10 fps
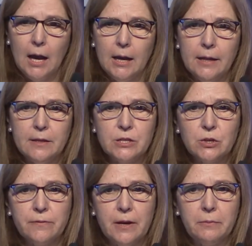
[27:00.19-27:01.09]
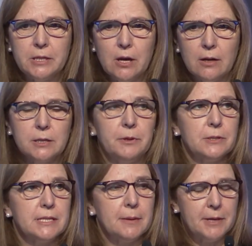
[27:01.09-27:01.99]
In the survey, we talked
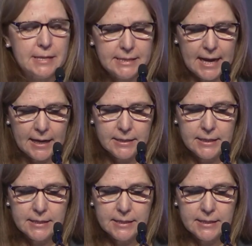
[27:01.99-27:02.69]
about some of the tactics